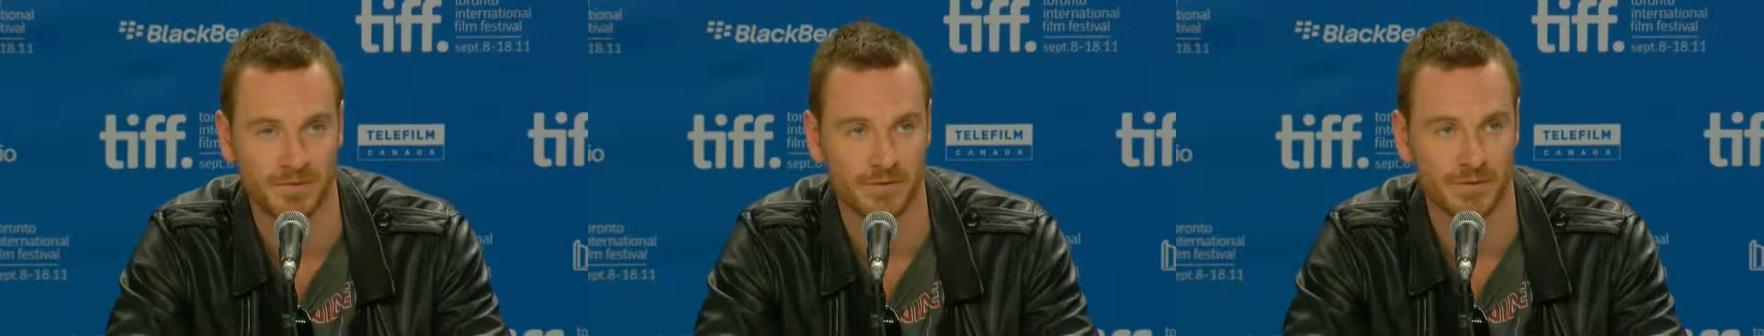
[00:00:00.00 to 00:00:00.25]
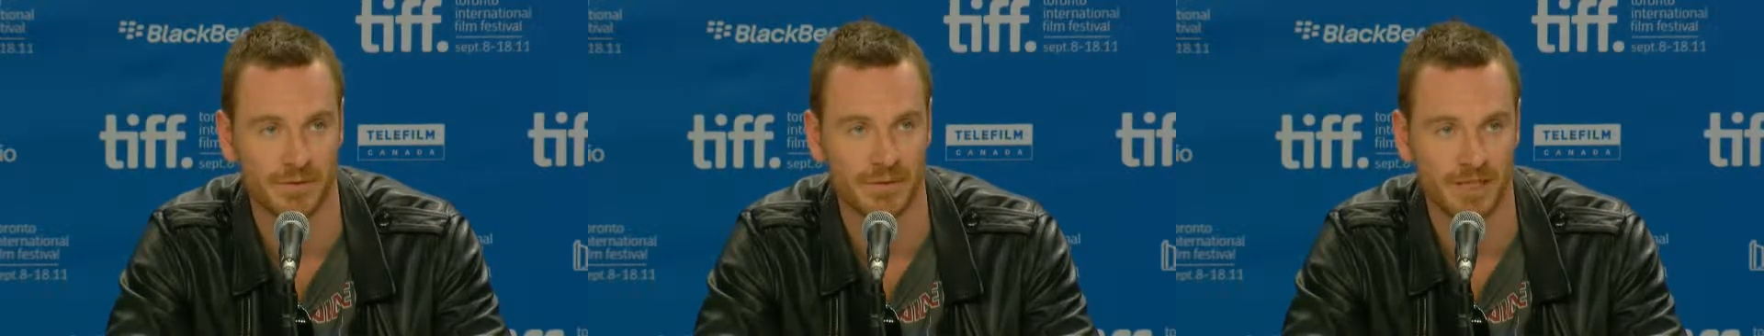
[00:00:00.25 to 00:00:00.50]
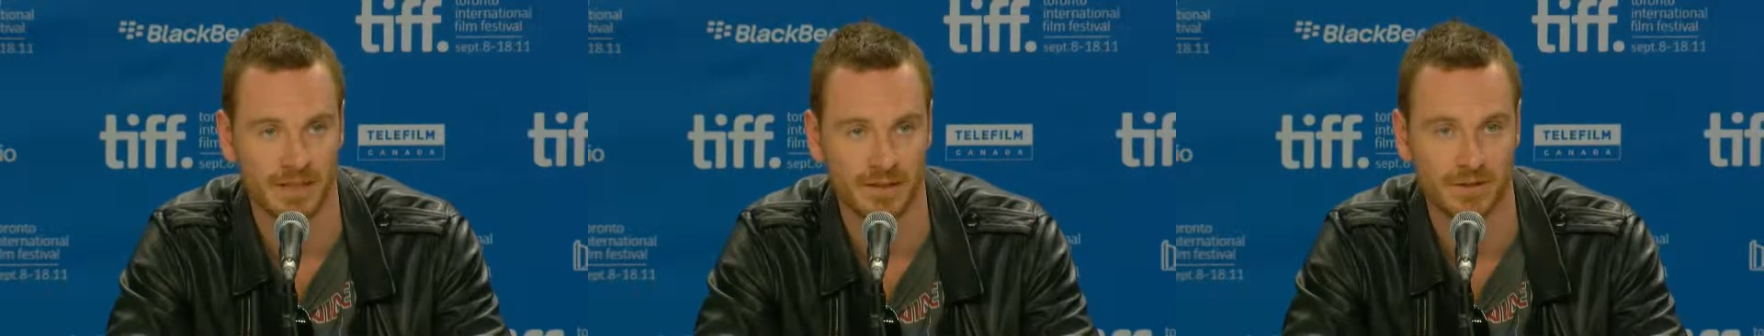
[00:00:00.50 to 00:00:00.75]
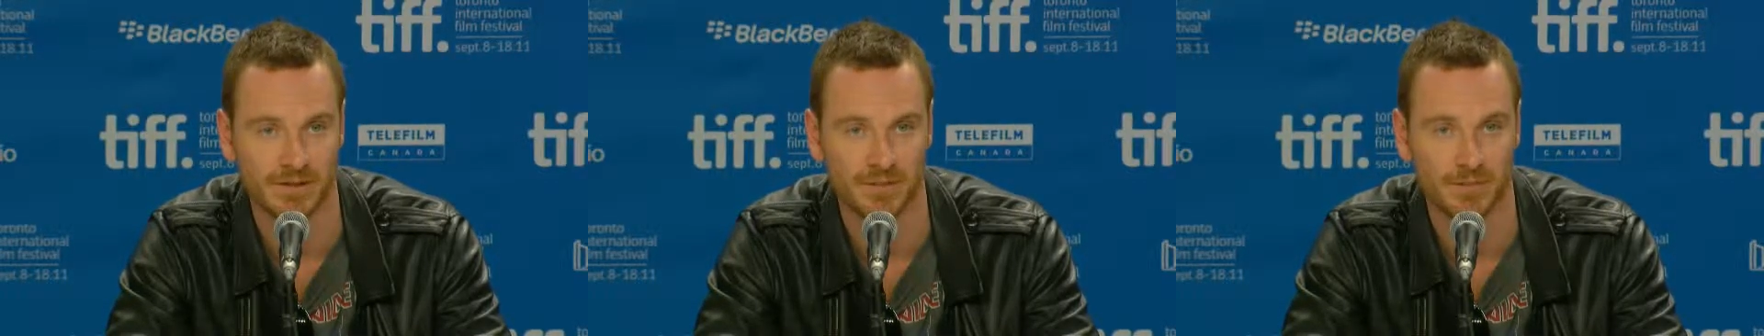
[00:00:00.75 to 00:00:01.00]
for an
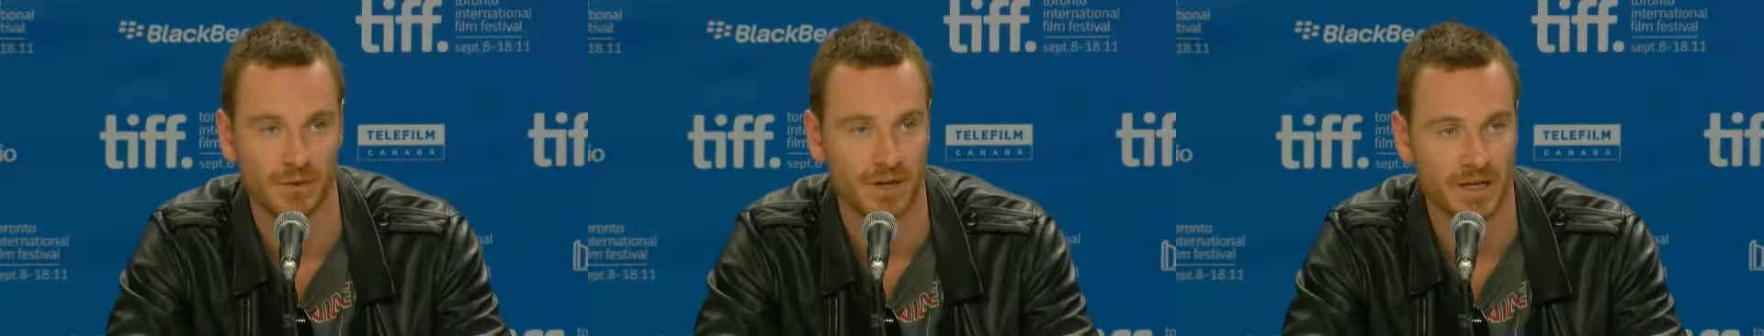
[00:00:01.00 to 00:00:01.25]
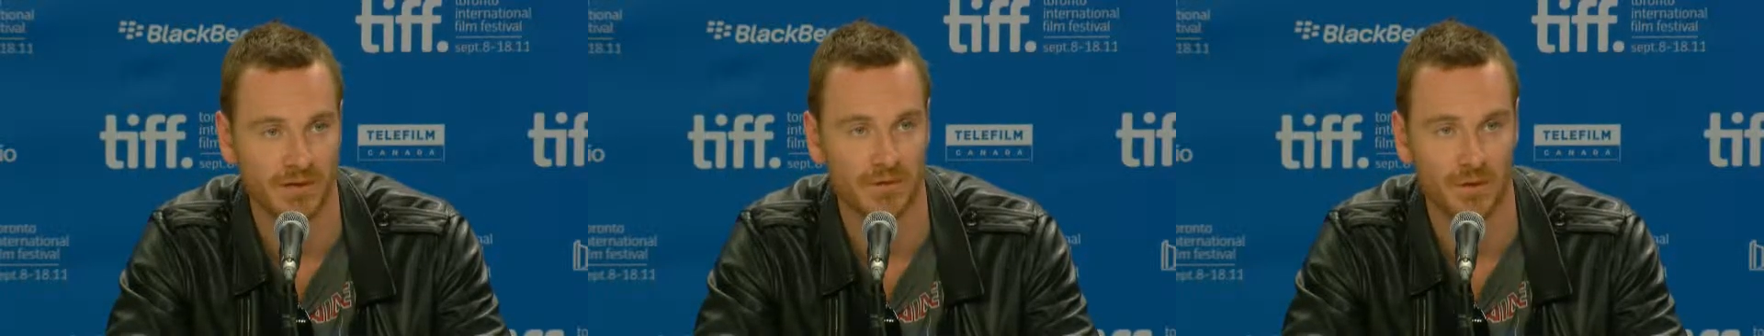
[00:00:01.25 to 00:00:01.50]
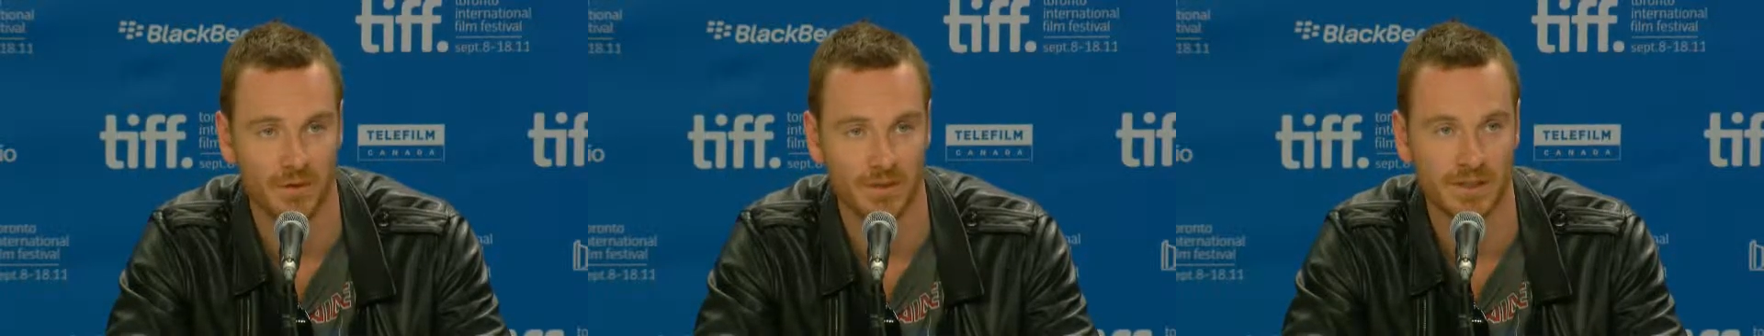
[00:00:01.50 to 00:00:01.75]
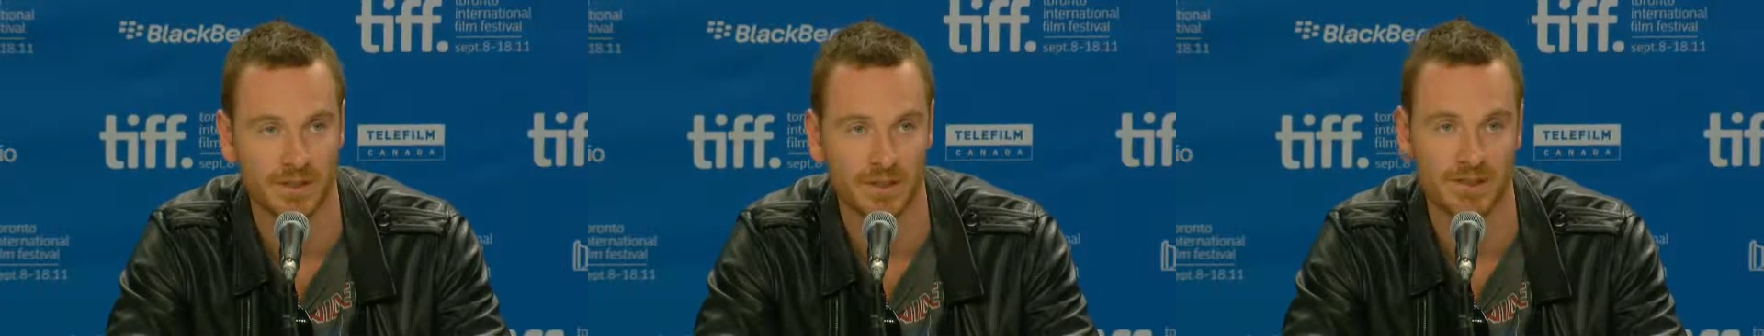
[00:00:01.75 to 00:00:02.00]
intelligent, brave
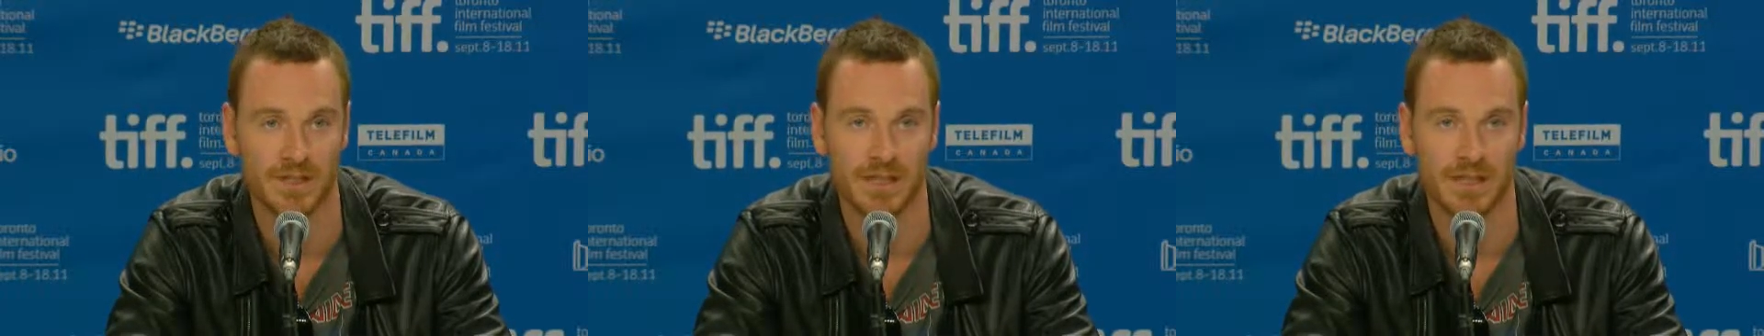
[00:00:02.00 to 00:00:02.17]
audience